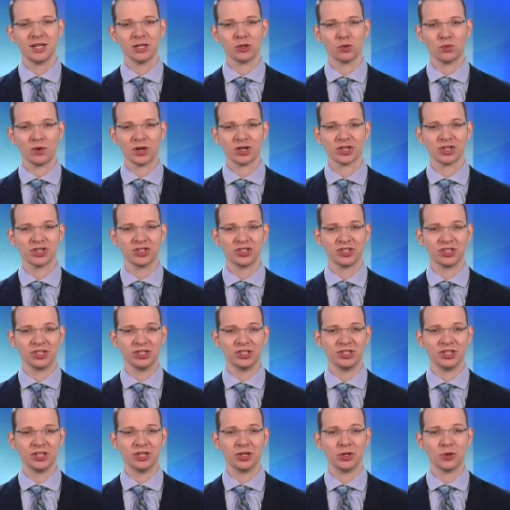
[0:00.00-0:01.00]
and questions
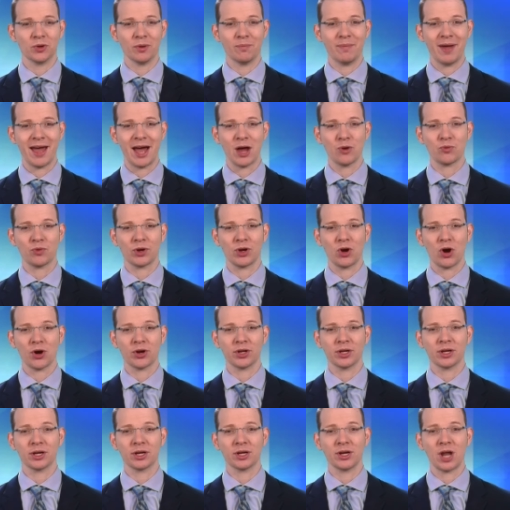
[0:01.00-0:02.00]
continue to abound
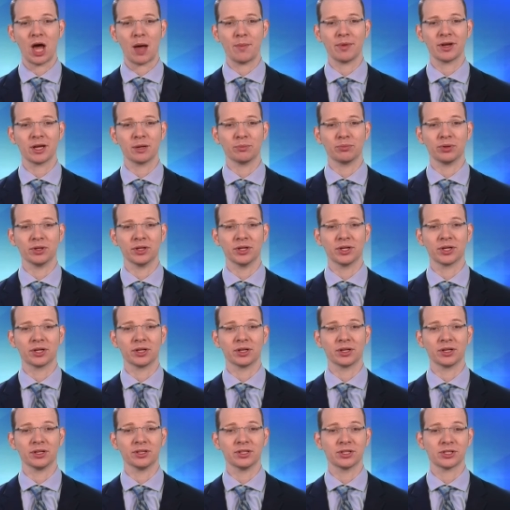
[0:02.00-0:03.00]
regarding economic and
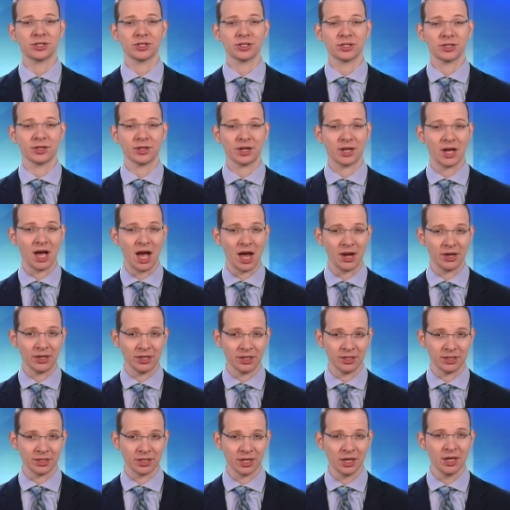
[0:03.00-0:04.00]
political conditions on the
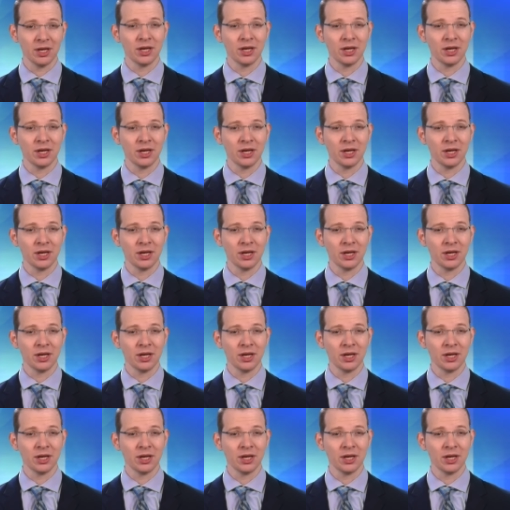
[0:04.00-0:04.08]
continent.